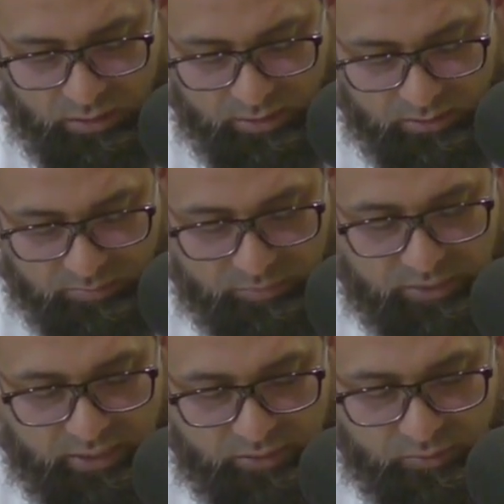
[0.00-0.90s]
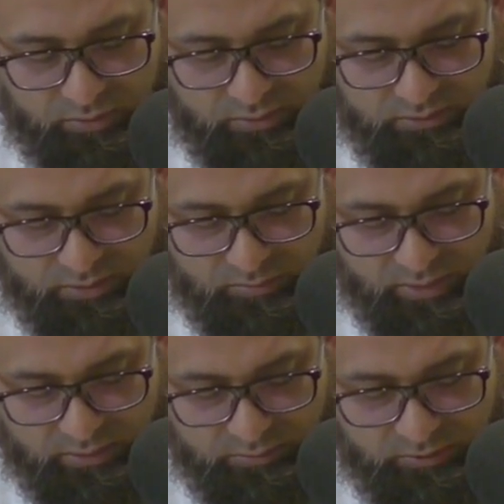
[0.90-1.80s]
uh, comply with his
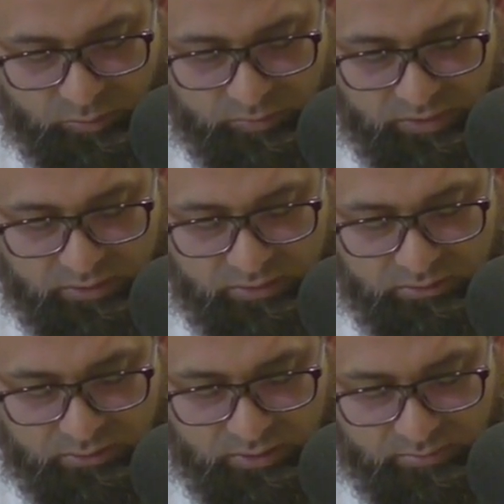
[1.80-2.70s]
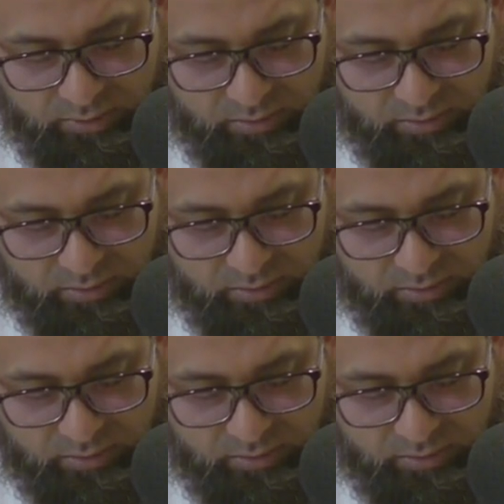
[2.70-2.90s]
commands, be obedient to him,